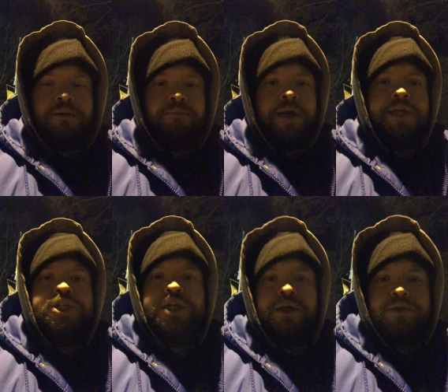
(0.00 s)
Many
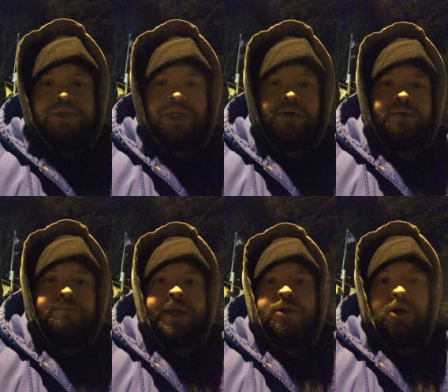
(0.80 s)
shelters don't
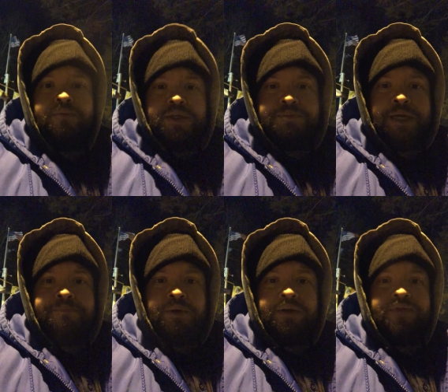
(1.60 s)
admit homeless
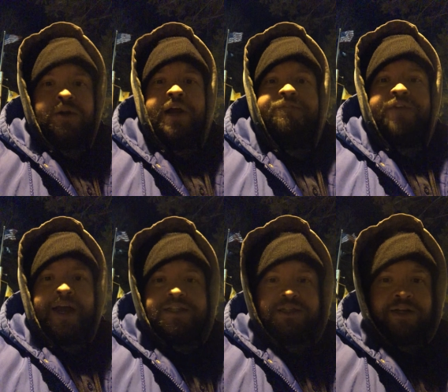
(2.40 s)
people if they're not
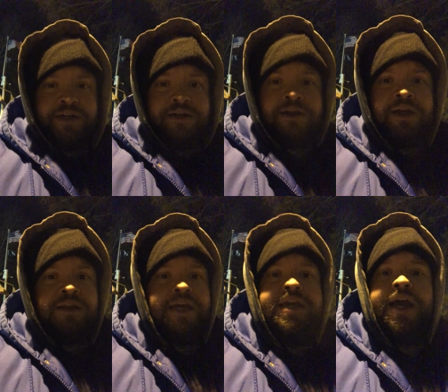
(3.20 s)
vaccinated.
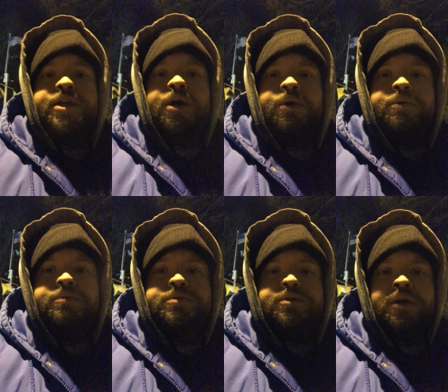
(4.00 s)
They can't
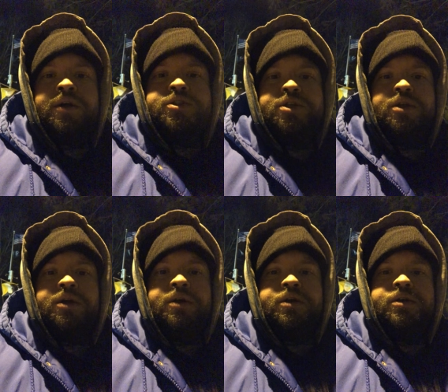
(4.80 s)
go and
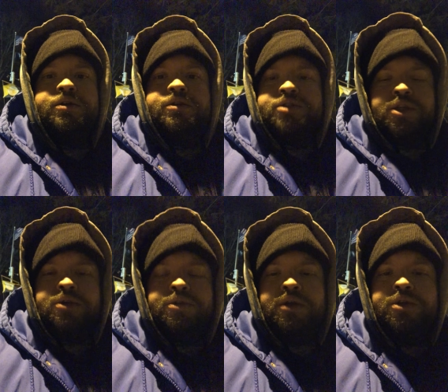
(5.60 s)

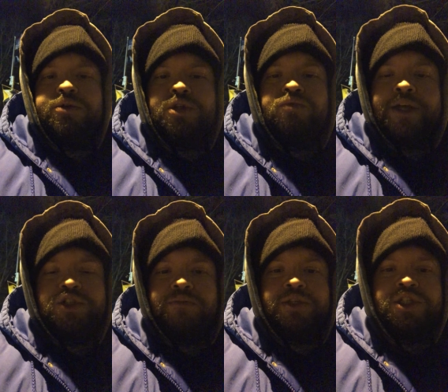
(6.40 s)
use the
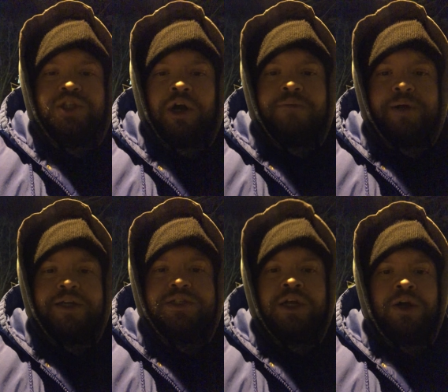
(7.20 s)
restroom in
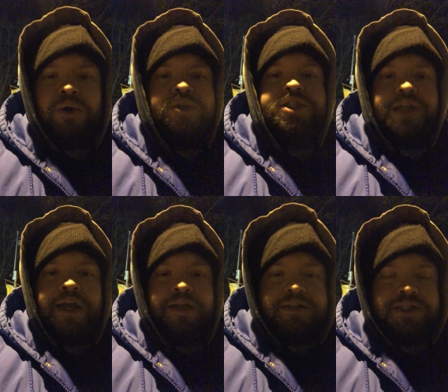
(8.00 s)
Starbucks or
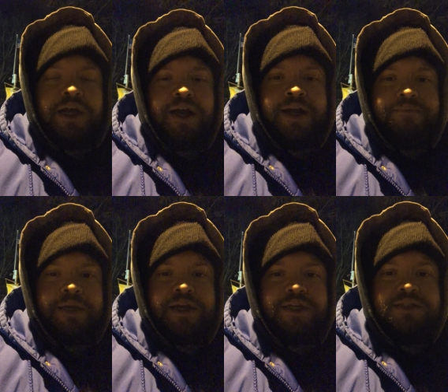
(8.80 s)
stay inside
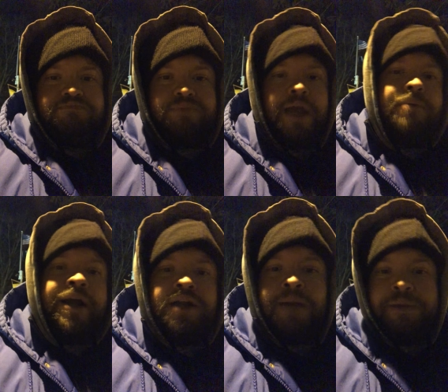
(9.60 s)
because they
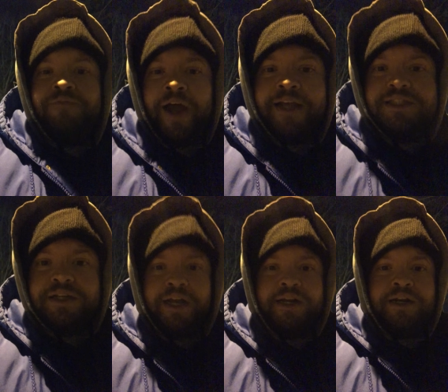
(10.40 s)
might not be
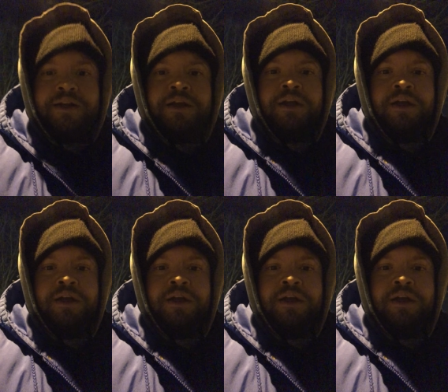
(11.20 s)
vaccinated.